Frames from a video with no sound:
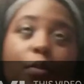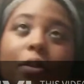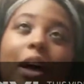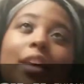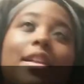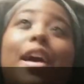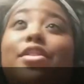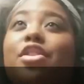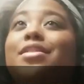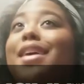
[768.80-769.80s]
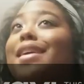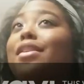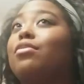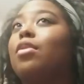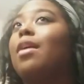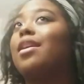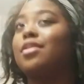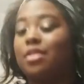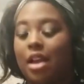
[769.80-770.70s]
apply lashes. I don't know how to.